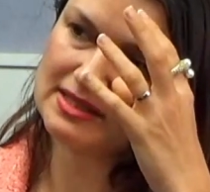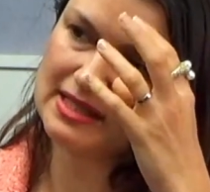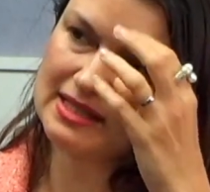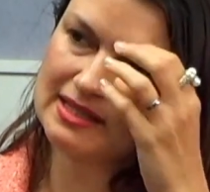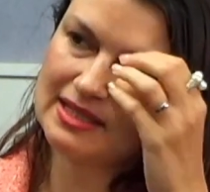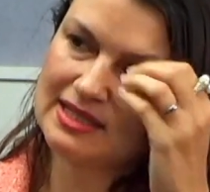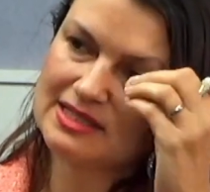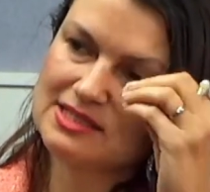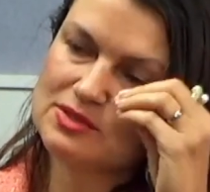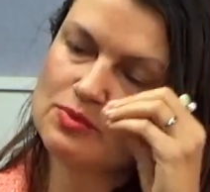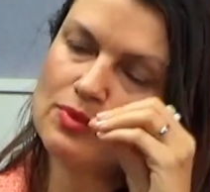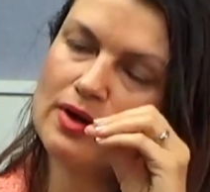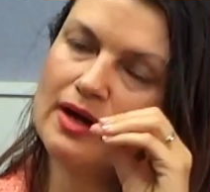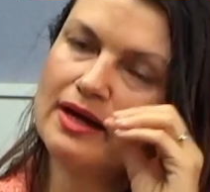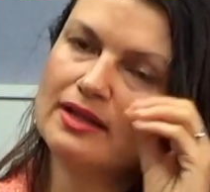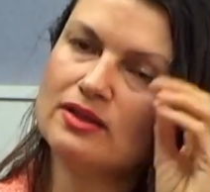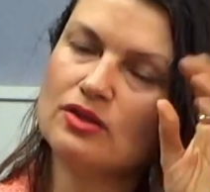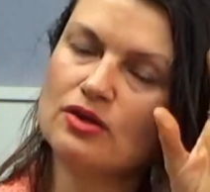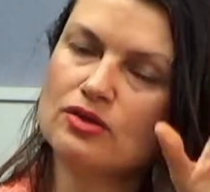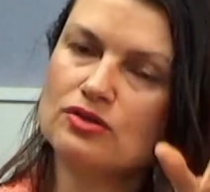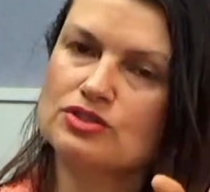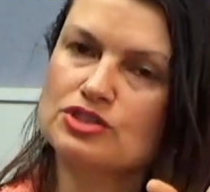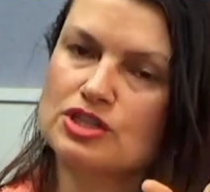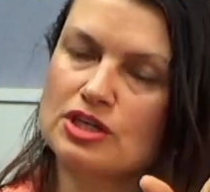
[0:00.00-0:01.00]
And that's why
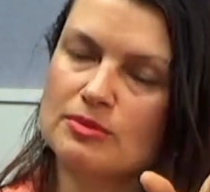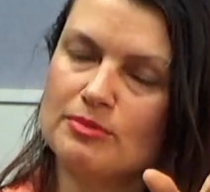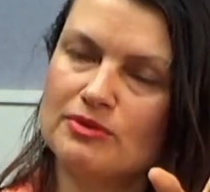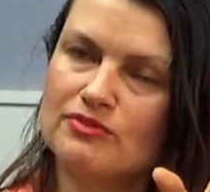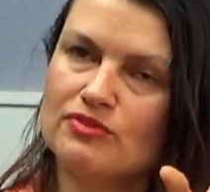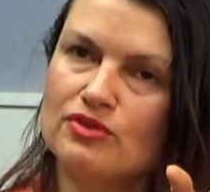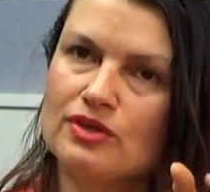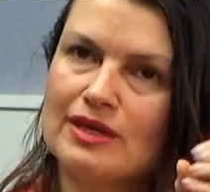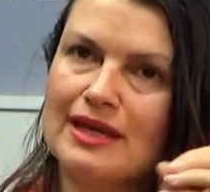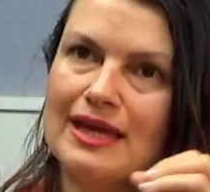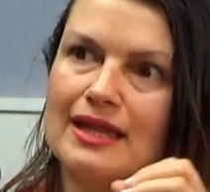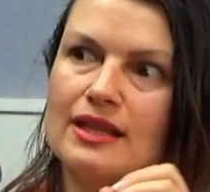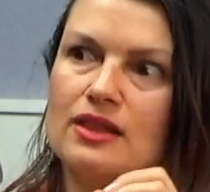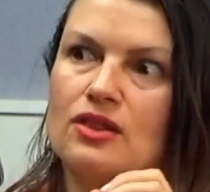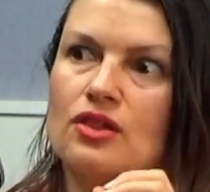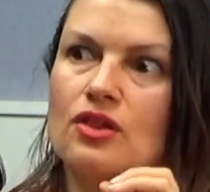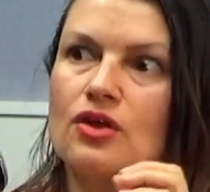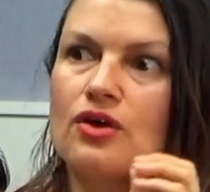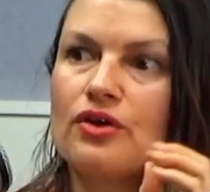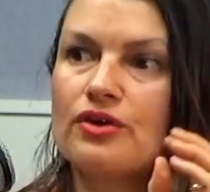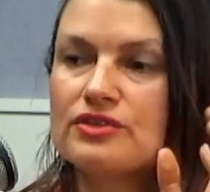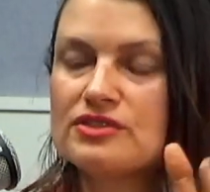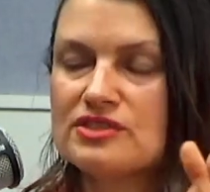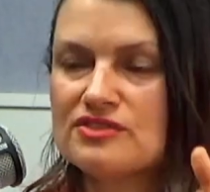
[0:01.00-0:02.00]
long term, if you get
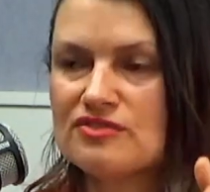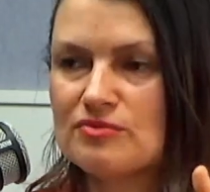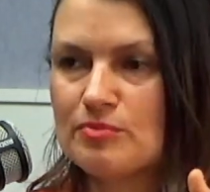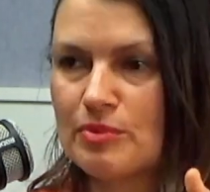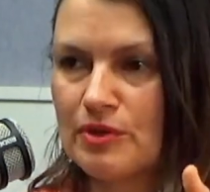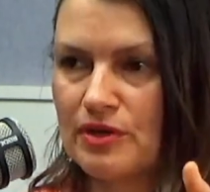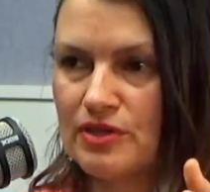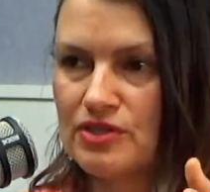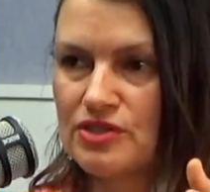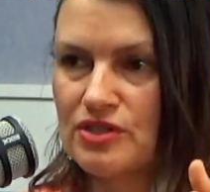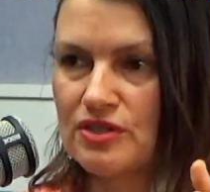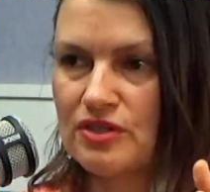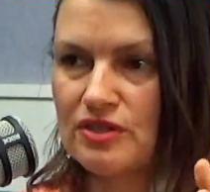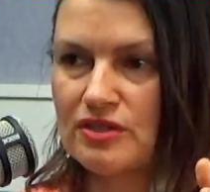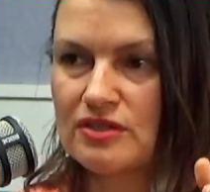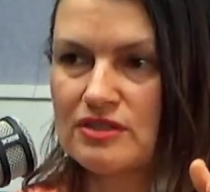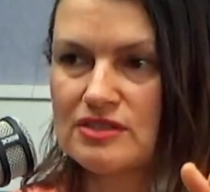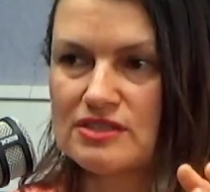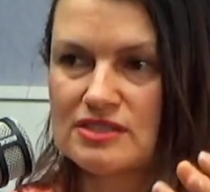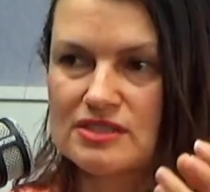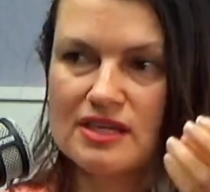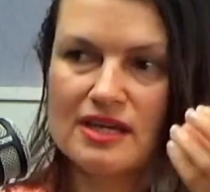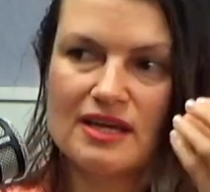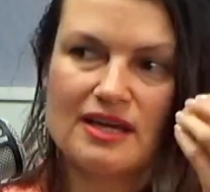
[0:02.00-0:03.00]
loads of
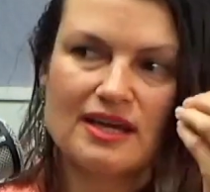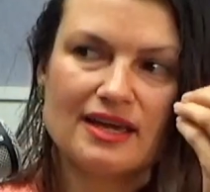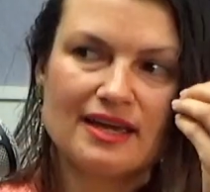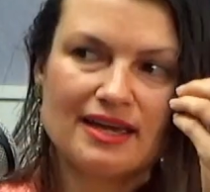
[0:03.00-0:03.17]
Botox,